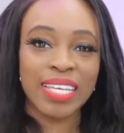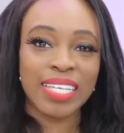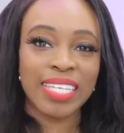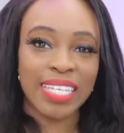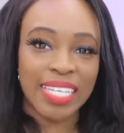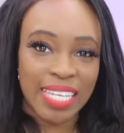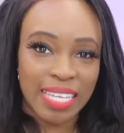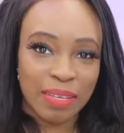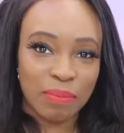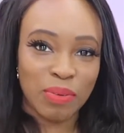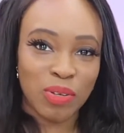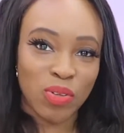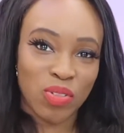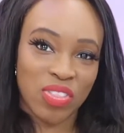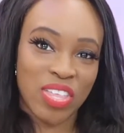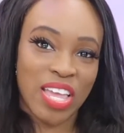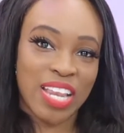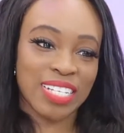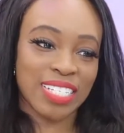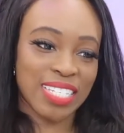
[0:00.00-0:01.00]
Keep it
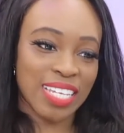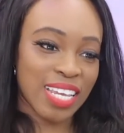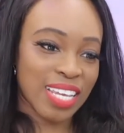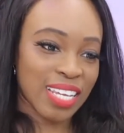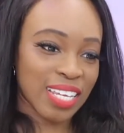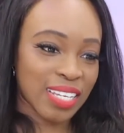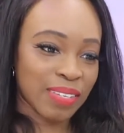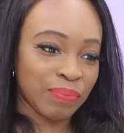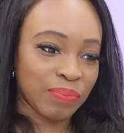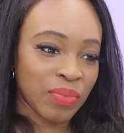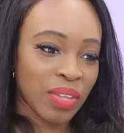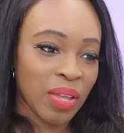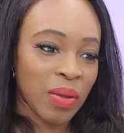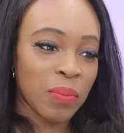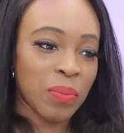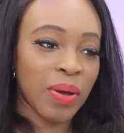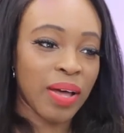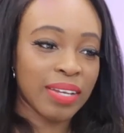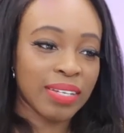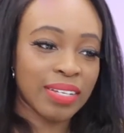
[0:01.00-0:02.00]
authentic.
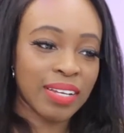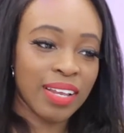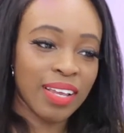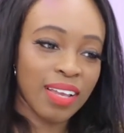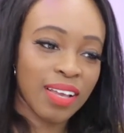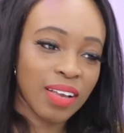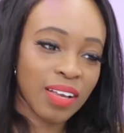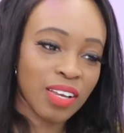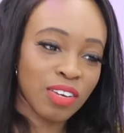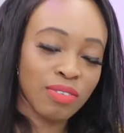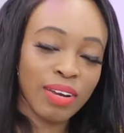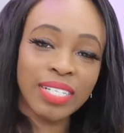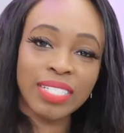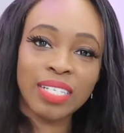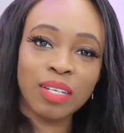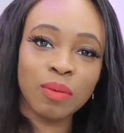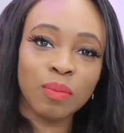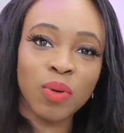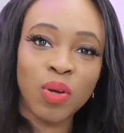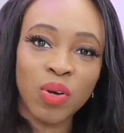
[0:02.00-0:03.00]
But
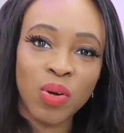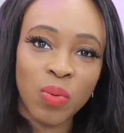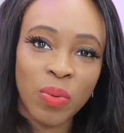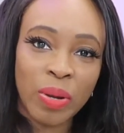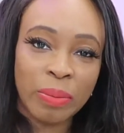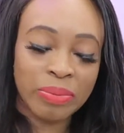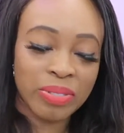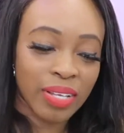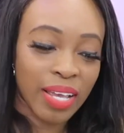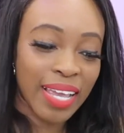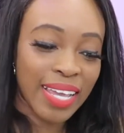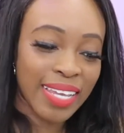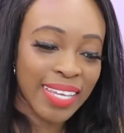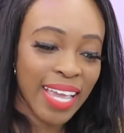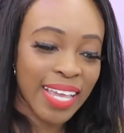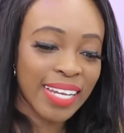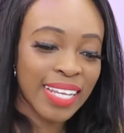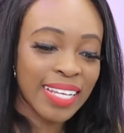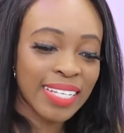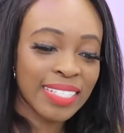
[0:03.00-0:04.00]
creating a blog or website,
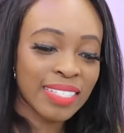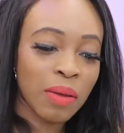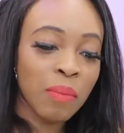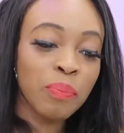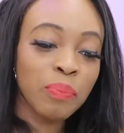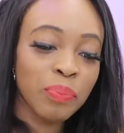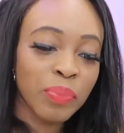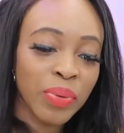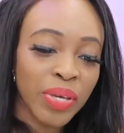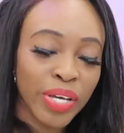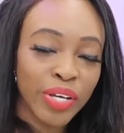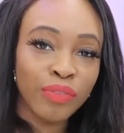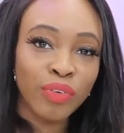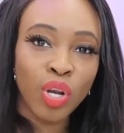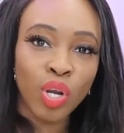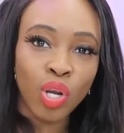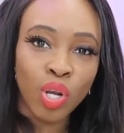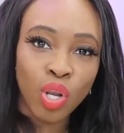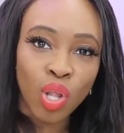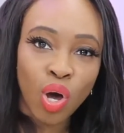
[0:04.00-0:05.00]
again, it is a bit of a
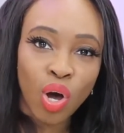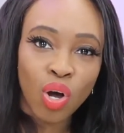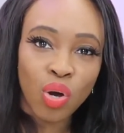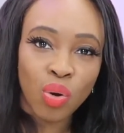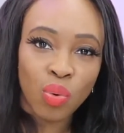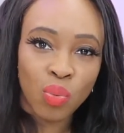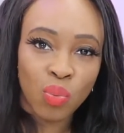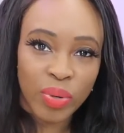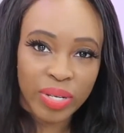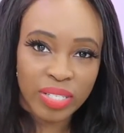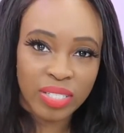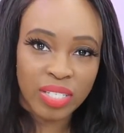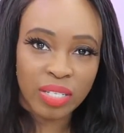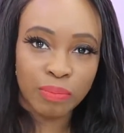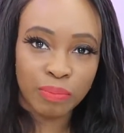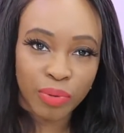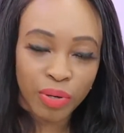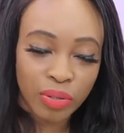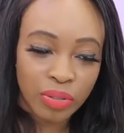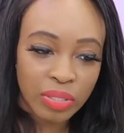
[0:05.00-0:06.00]

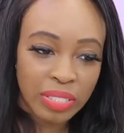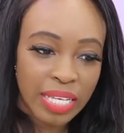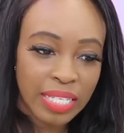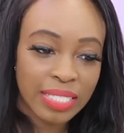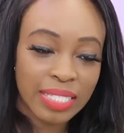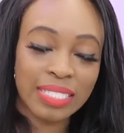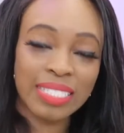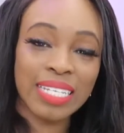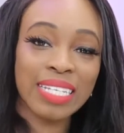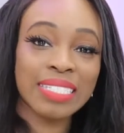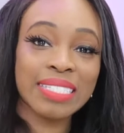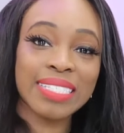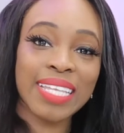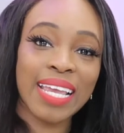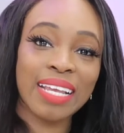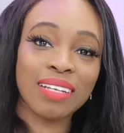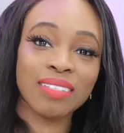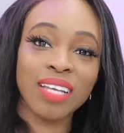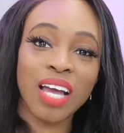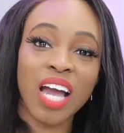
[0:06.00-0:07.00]
long-winded process. It does
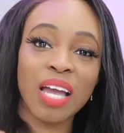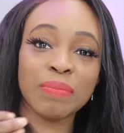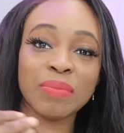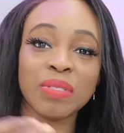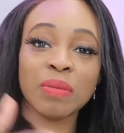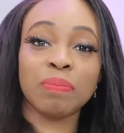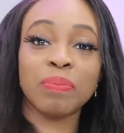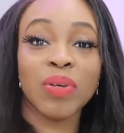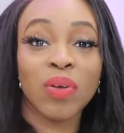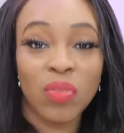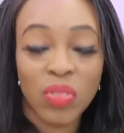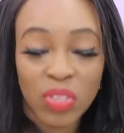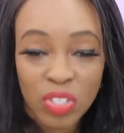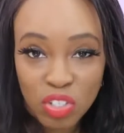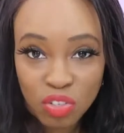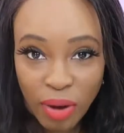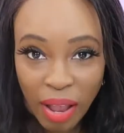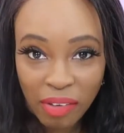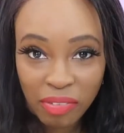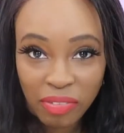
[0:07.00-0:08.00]
take time to build the
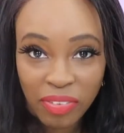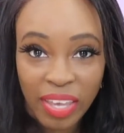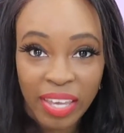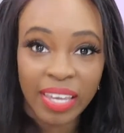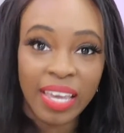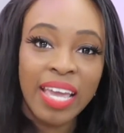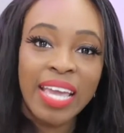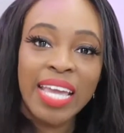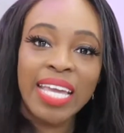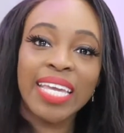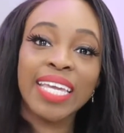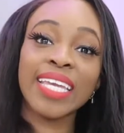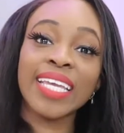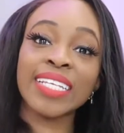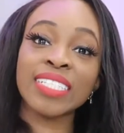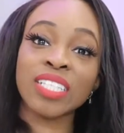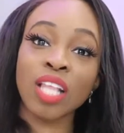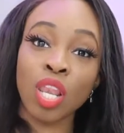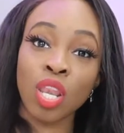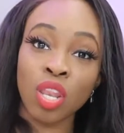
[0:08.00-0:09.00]
traffic. It
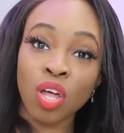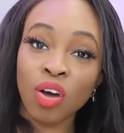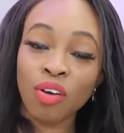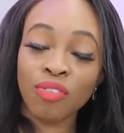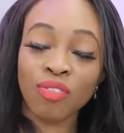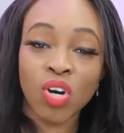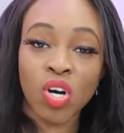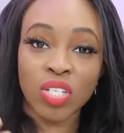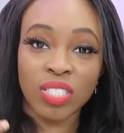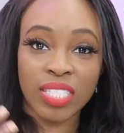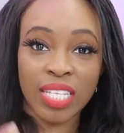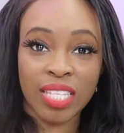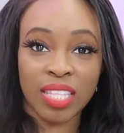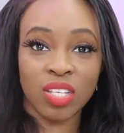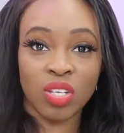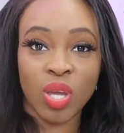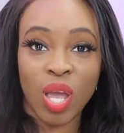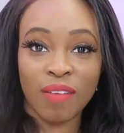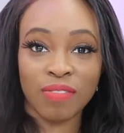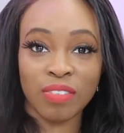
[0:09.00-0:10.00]
is a lot of content that
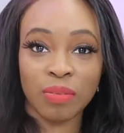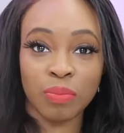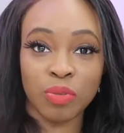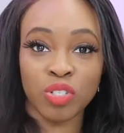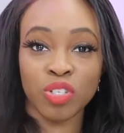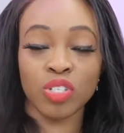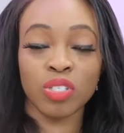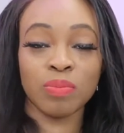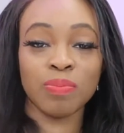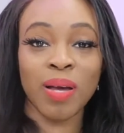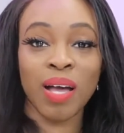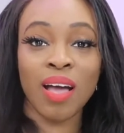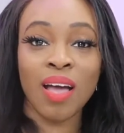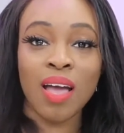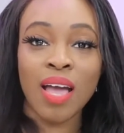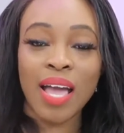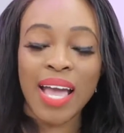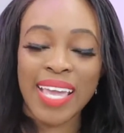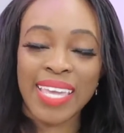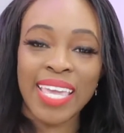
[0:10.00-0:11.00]
you have to produce. But
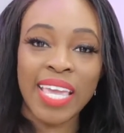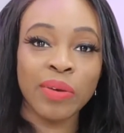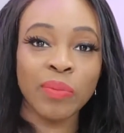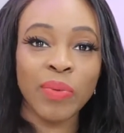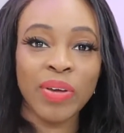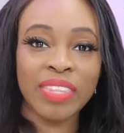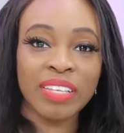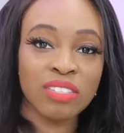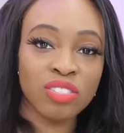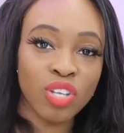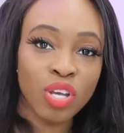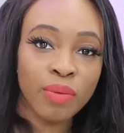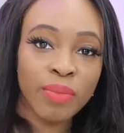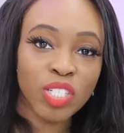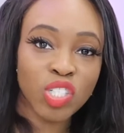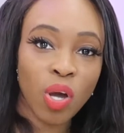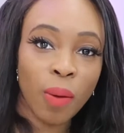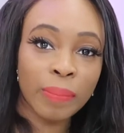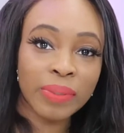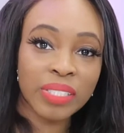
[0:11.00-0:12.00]
again, where there's so
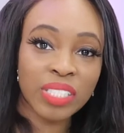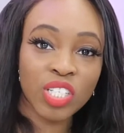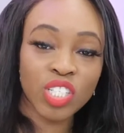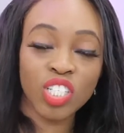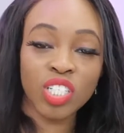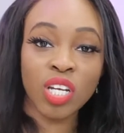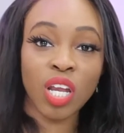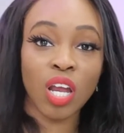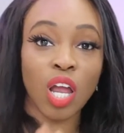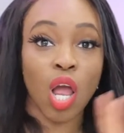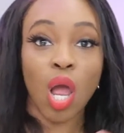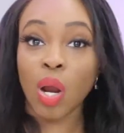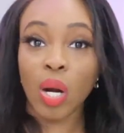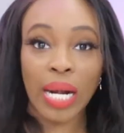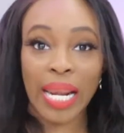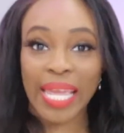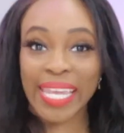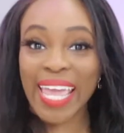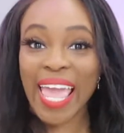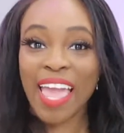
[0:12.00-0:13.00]
much competition,
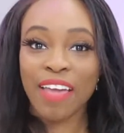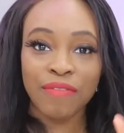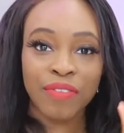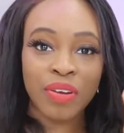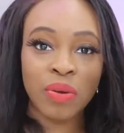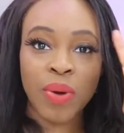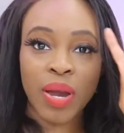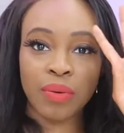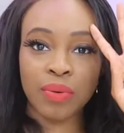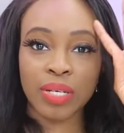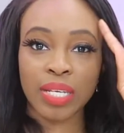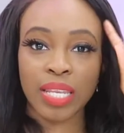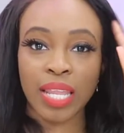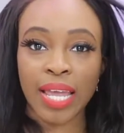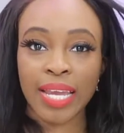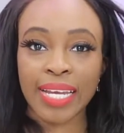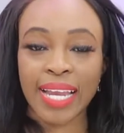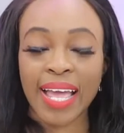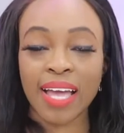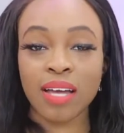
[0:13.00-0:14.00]
like everywhere
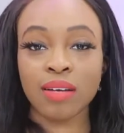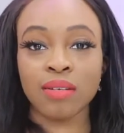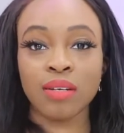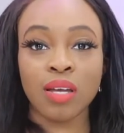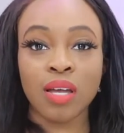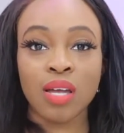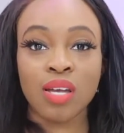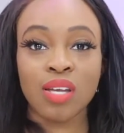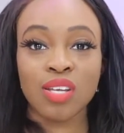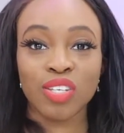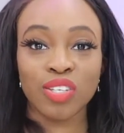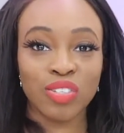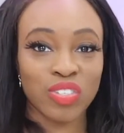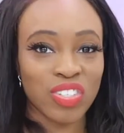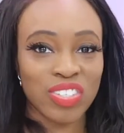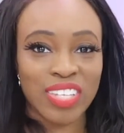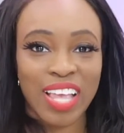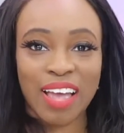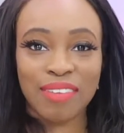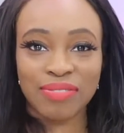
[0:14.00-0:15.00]
online now, you
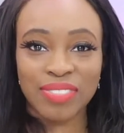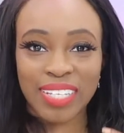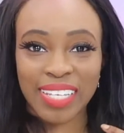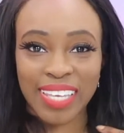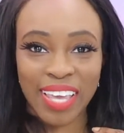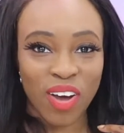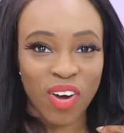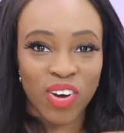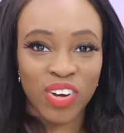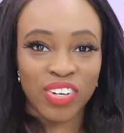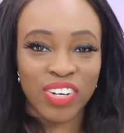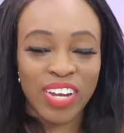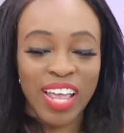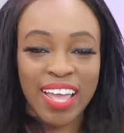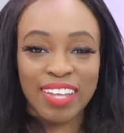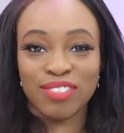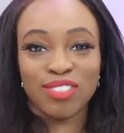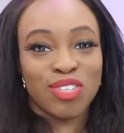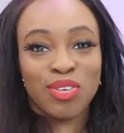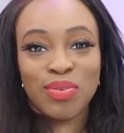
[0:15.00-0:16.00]
just have to get on
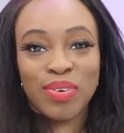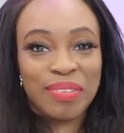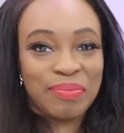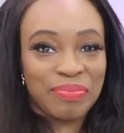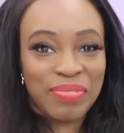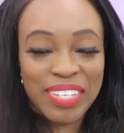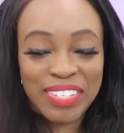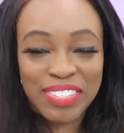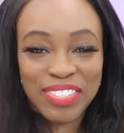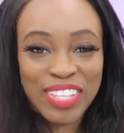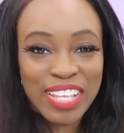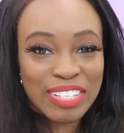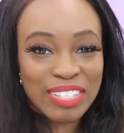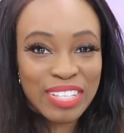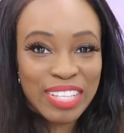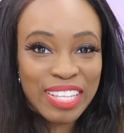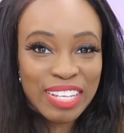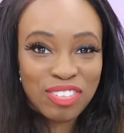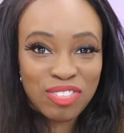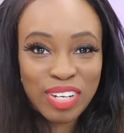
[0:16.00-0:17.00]
and do it. There's
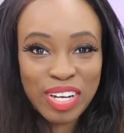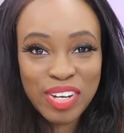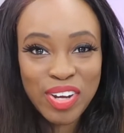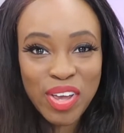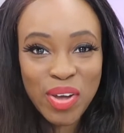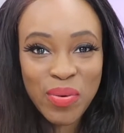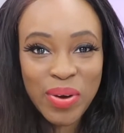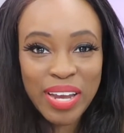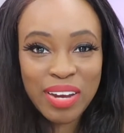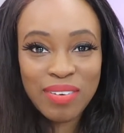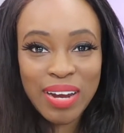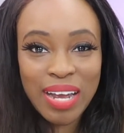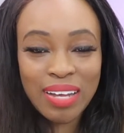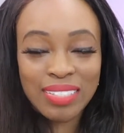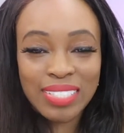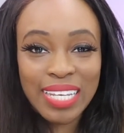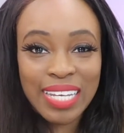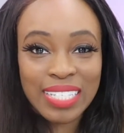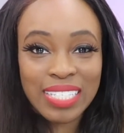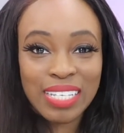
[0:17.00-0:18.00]
literally no way
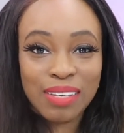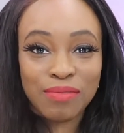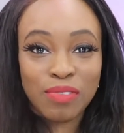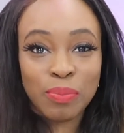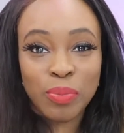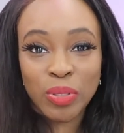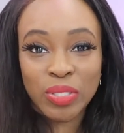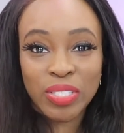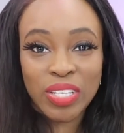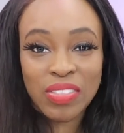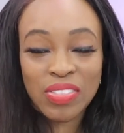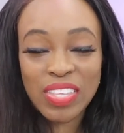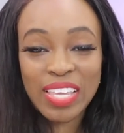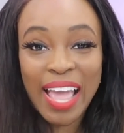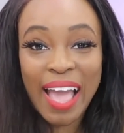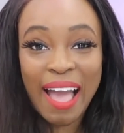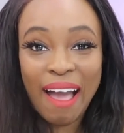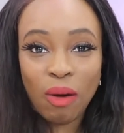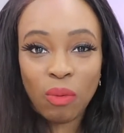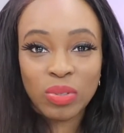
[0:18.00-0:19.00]
around it except for putting the
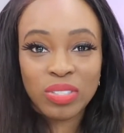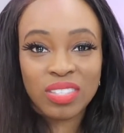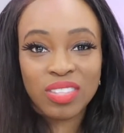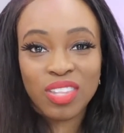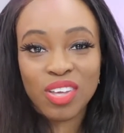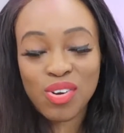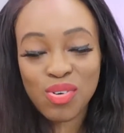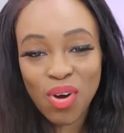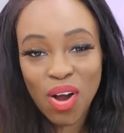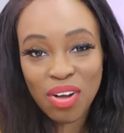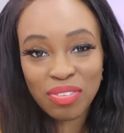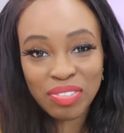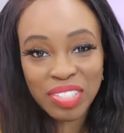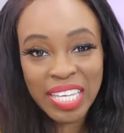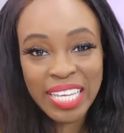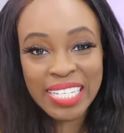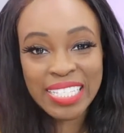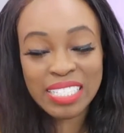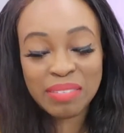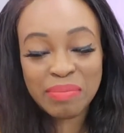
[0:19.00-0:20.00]
hours and the graft
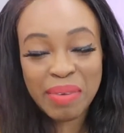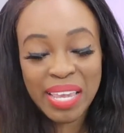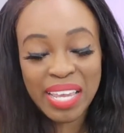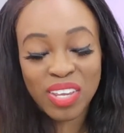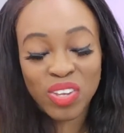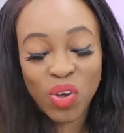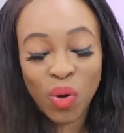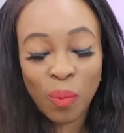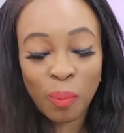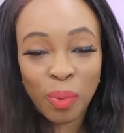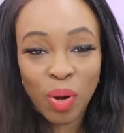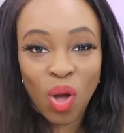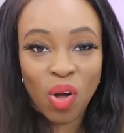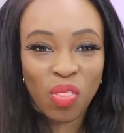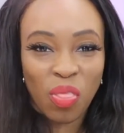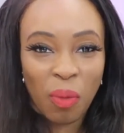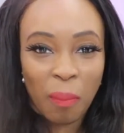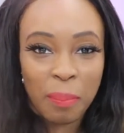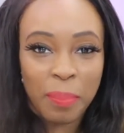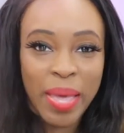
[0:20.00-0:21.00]
into making your
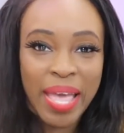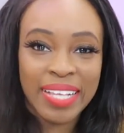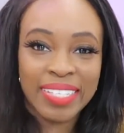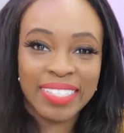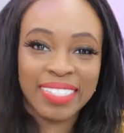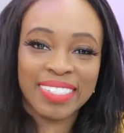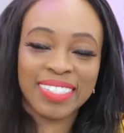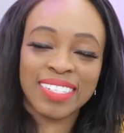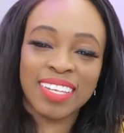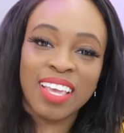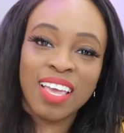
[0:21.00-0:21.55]
blog the best